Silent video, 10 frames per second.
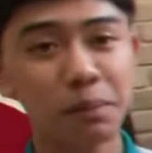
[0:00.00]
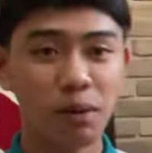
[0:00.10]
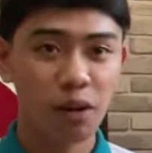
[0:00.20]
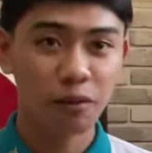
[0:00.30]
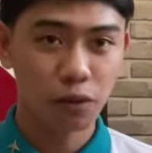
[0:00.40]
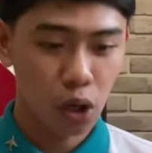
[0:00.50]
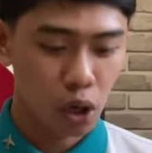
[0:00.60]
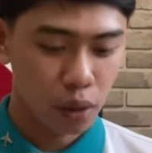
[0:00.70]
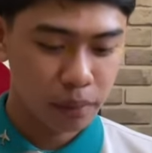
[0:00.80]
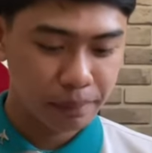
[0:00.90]
po
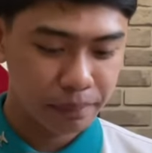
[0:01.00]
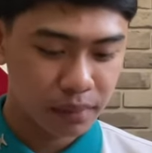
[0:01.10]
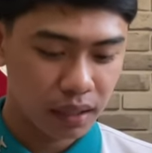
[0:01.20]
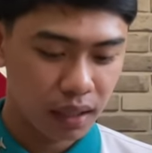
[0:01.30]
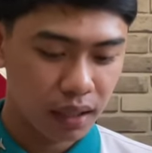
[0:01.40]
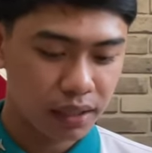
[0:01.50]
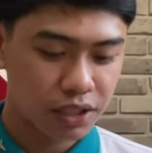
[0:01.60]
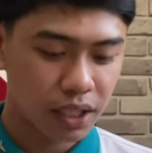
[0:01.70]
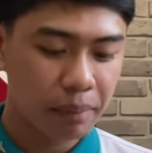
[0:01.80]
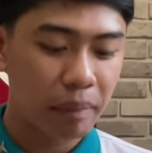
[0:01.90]
from
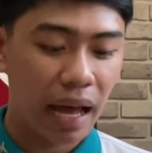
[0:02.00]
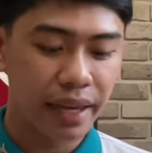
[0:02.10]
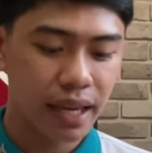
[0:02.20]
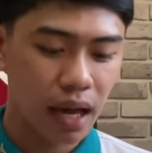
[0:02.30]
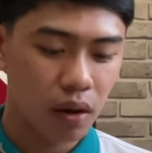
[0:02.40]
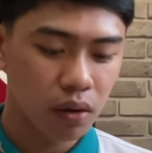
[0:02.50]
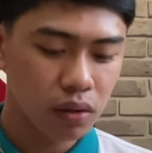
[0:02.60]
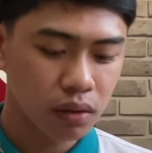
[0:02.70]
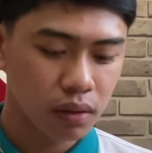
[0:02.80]
Jay Bayaw.